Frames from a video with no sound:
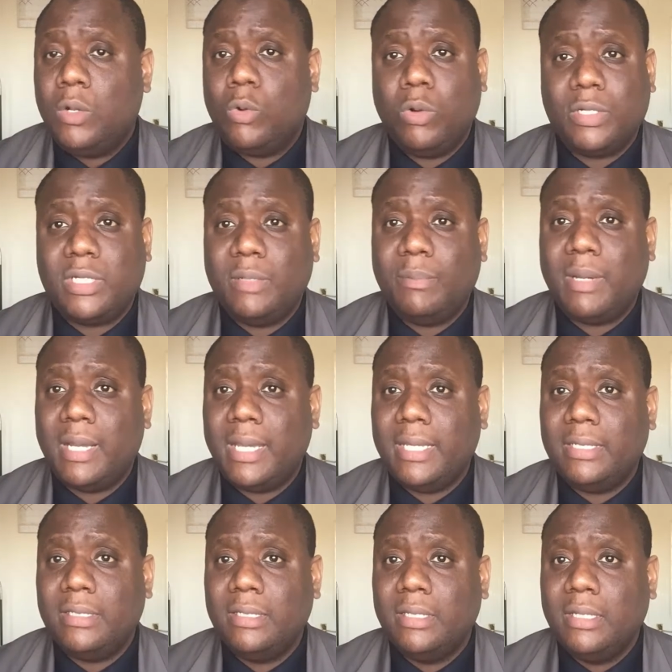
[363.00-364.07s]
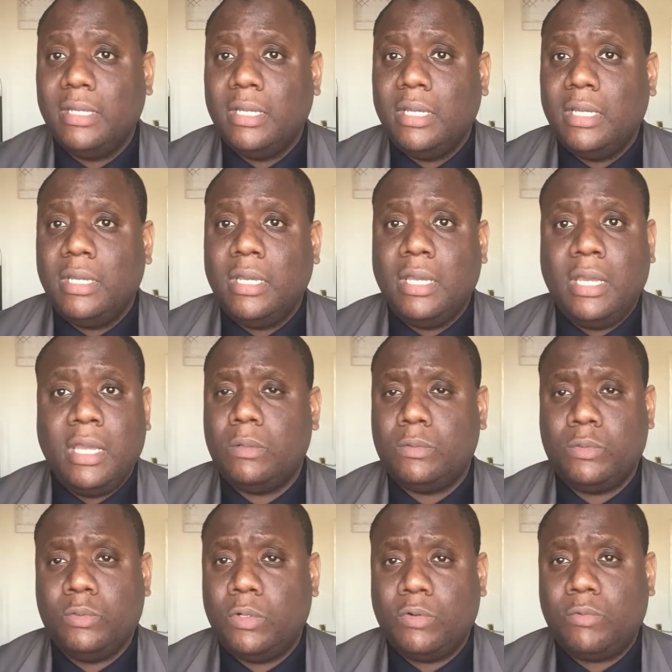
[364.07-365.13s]
Courtney Pine
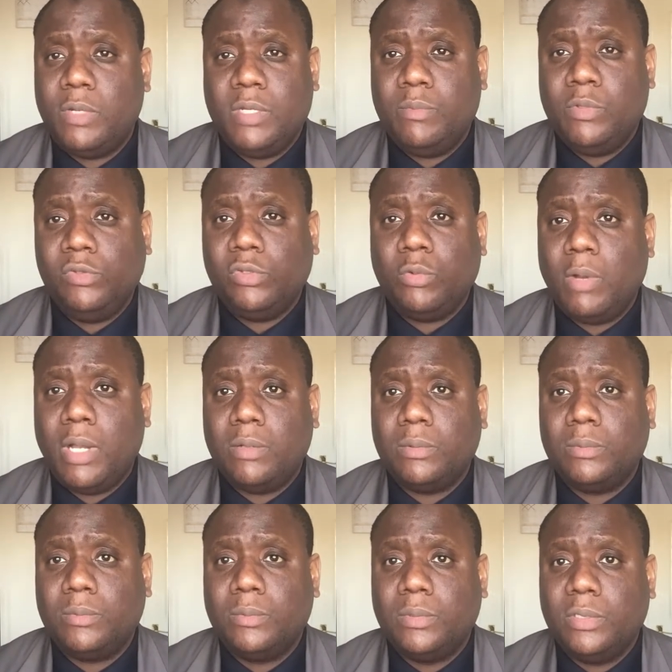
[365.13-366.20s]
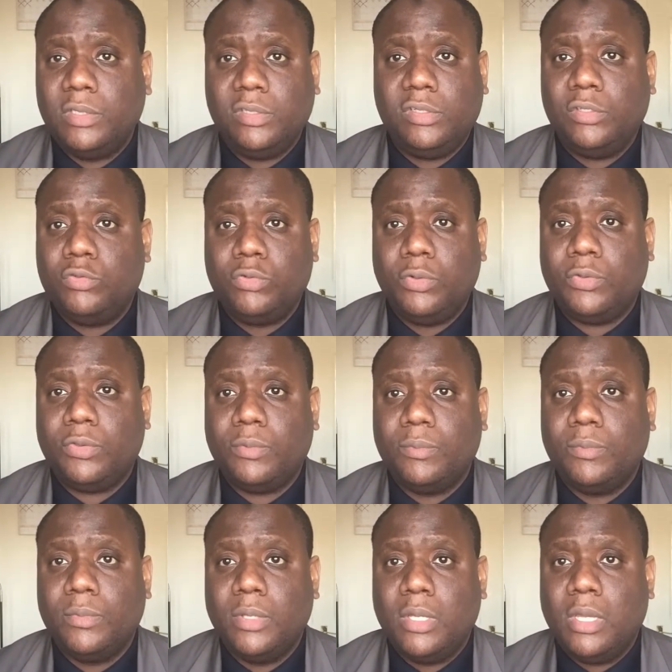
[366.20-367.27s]
do not read music well. This is the truth.
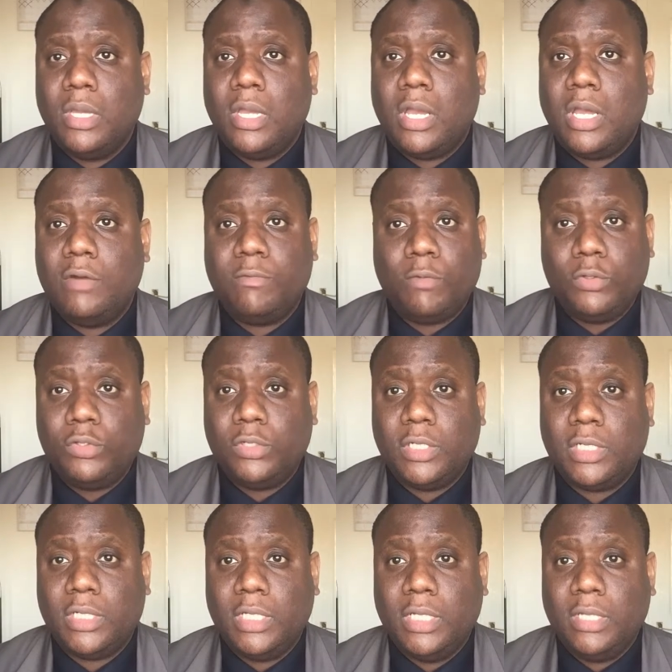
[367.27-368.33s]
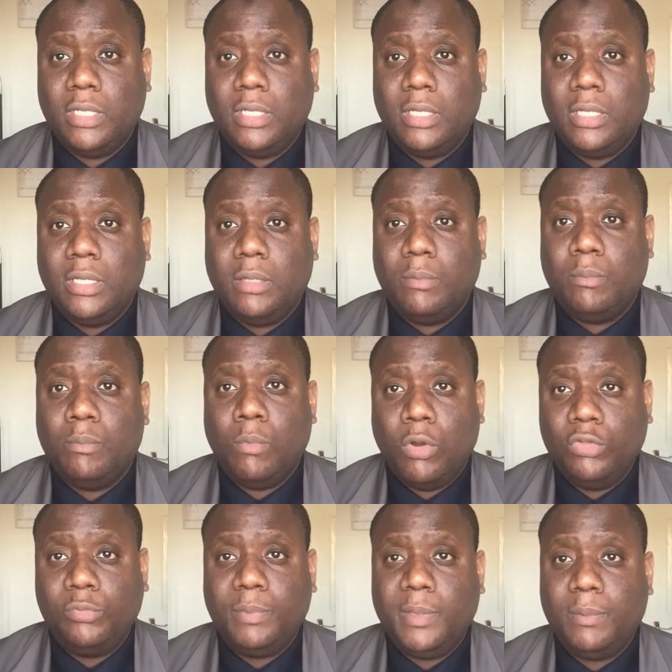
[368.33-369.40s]
Unfortunately,
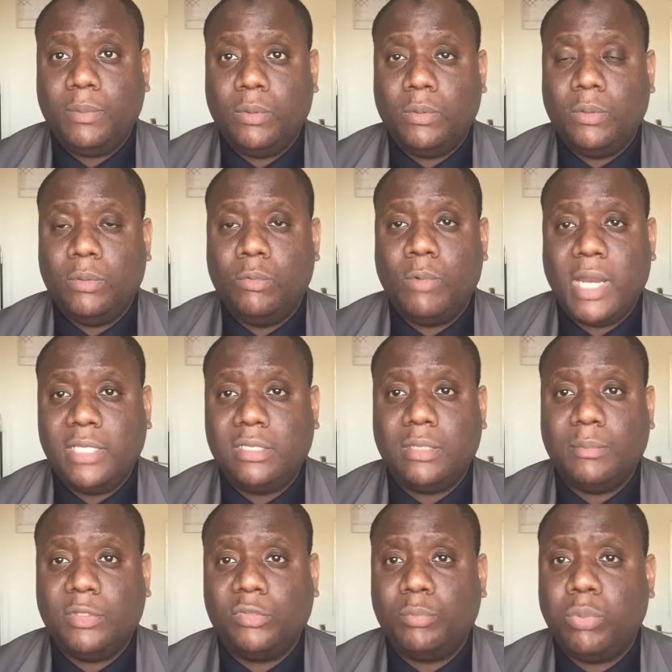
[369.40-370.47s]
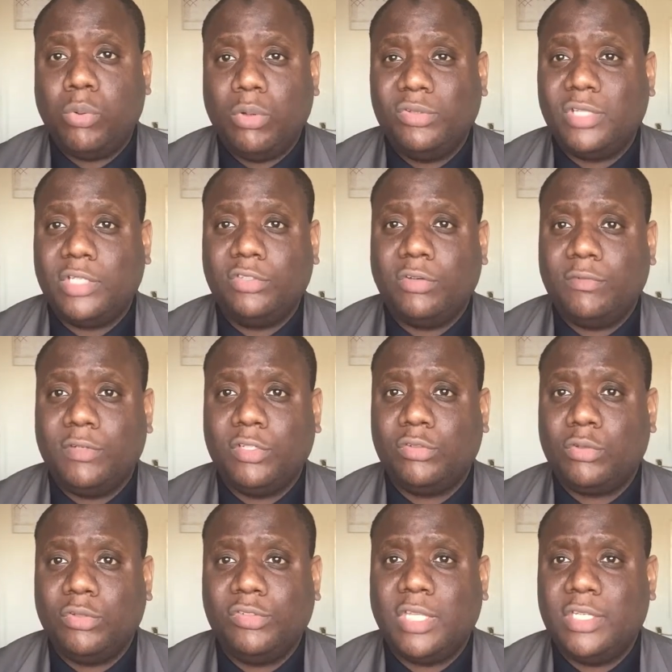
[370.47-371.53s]
most people rate them as poor
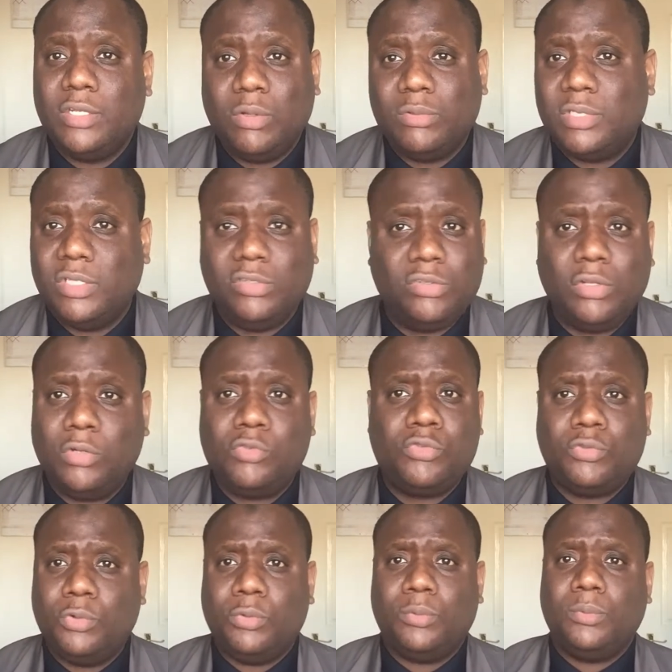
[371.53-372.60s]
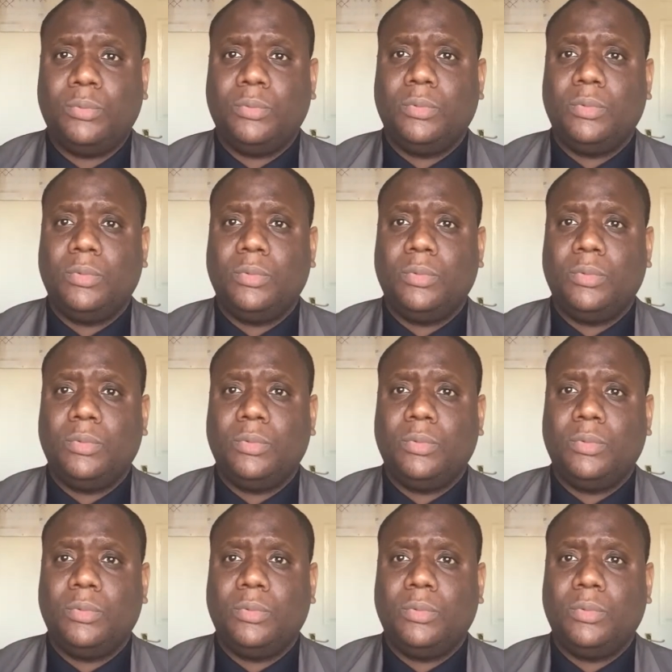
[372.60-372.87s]
saxophonists because they don't. This is not true.